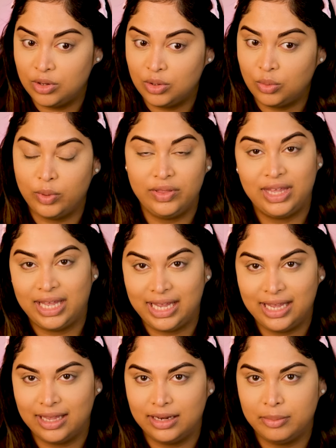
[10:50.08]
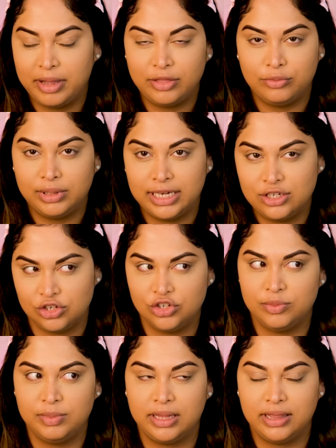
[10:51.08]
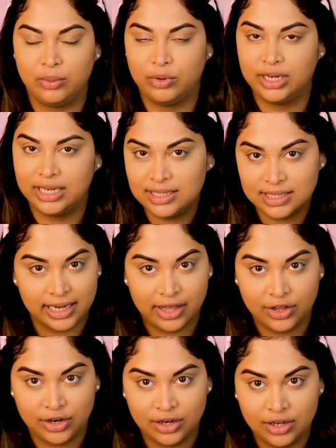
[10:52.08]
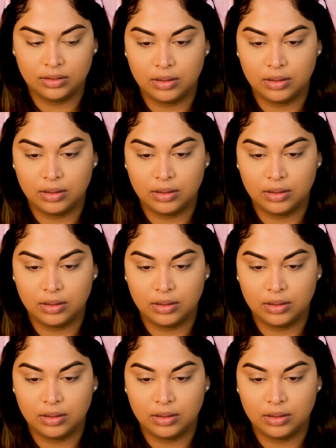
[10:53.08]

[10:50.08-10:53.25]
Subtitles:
with Ian, about the relationship that they were in together.